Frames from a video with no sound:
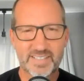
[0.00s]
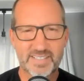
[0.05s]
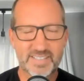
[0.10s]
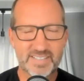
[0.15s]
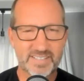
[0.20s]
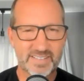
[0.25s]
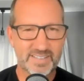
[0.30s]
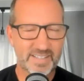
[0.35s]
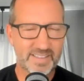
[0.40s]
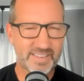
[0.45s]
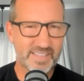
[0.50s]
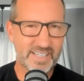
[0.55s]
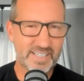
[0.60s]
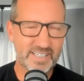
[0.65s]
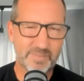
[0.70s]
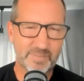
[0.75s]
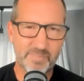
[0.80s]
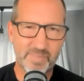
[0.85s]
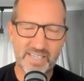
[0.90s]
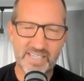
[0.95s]
The
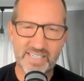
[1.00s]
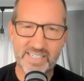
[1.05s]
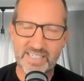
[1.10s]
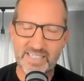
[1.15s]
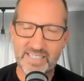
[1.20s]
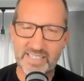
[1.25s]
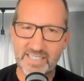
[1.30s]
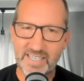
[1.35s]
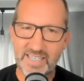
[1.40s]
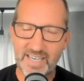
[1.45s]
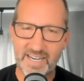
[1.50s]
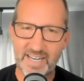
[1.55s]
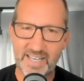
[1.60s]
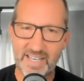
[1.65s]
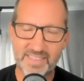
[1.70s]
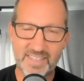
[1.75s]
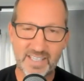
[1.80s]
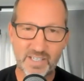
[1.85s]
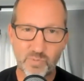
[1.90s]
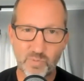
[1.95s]
thing to me, and I
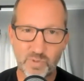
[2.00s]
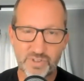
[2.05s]
think